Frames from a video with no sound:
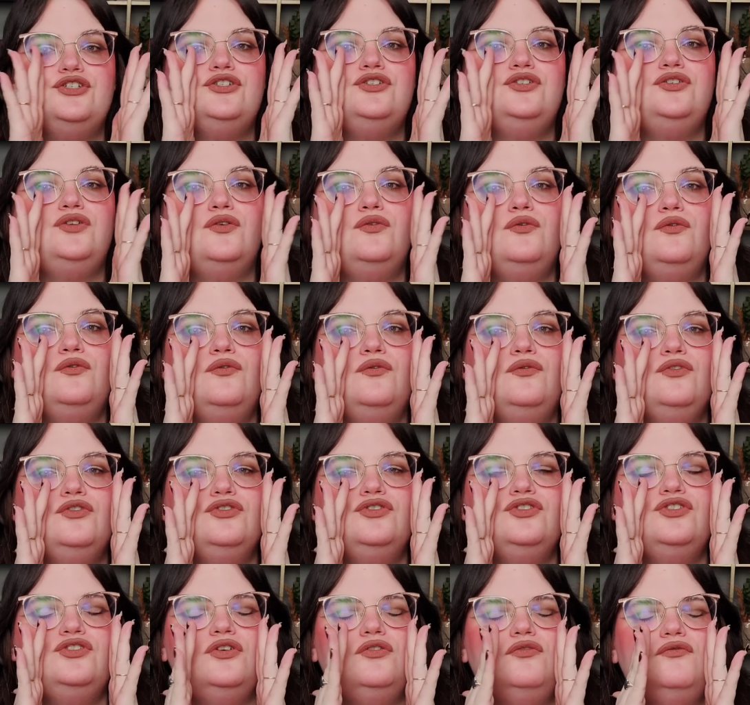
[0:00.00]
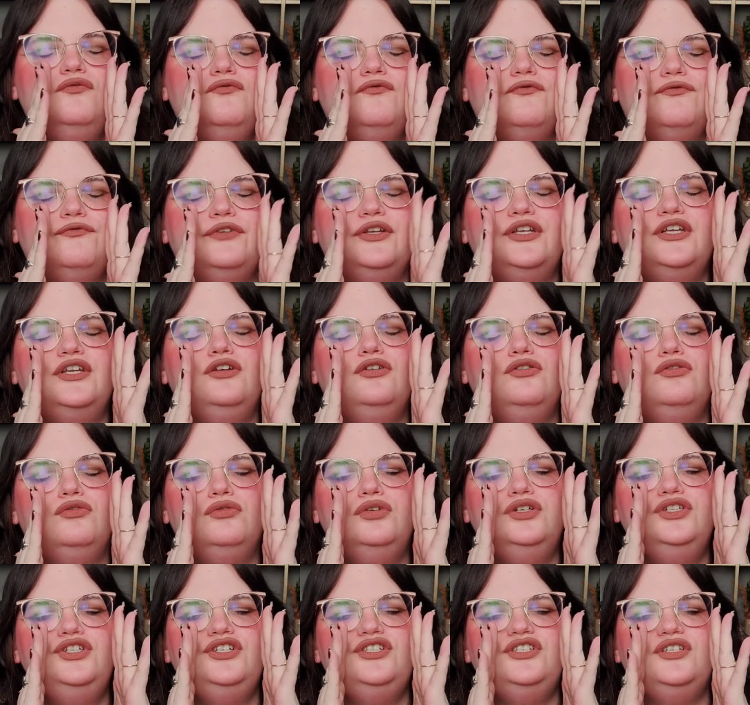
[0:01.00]
so freaking
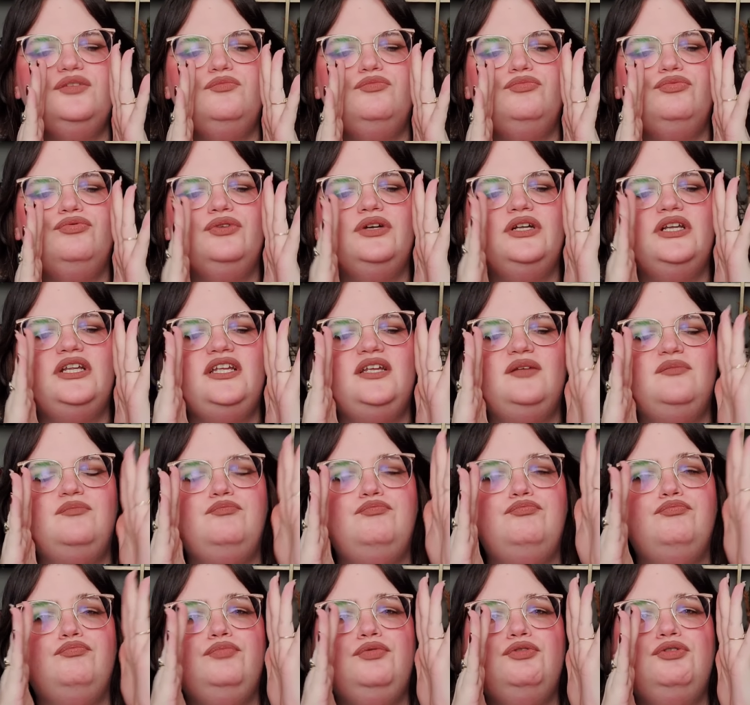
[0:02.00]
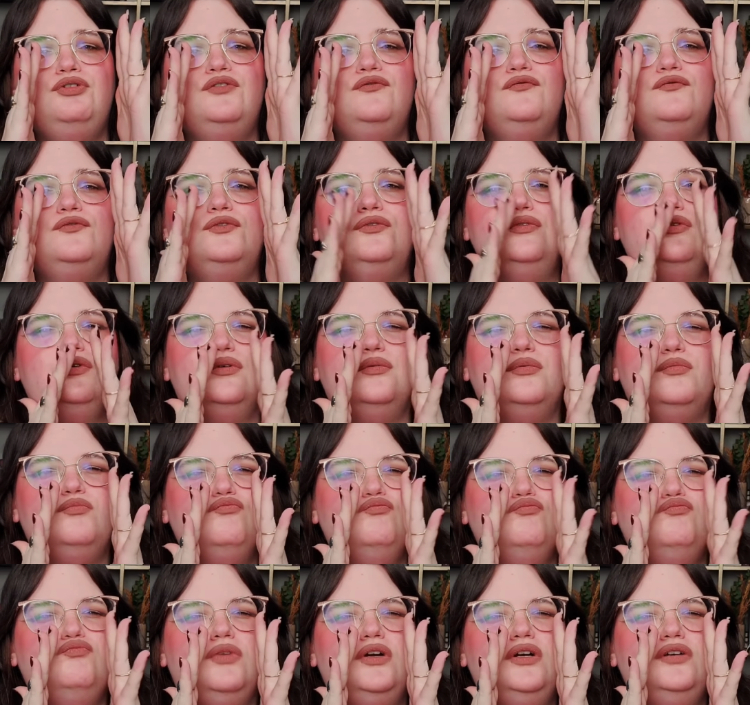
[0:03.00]
gorgeous and pretty and beautiful.
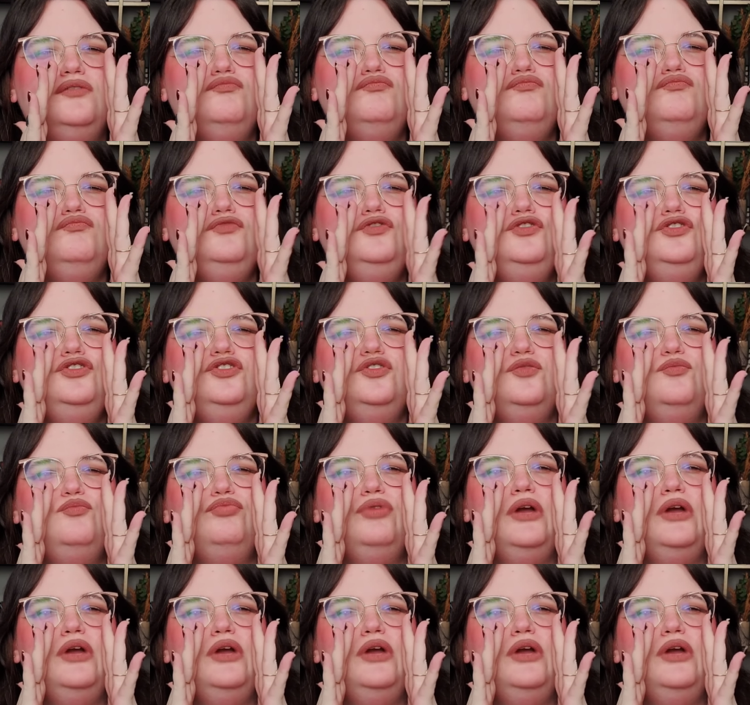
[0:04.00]
You're so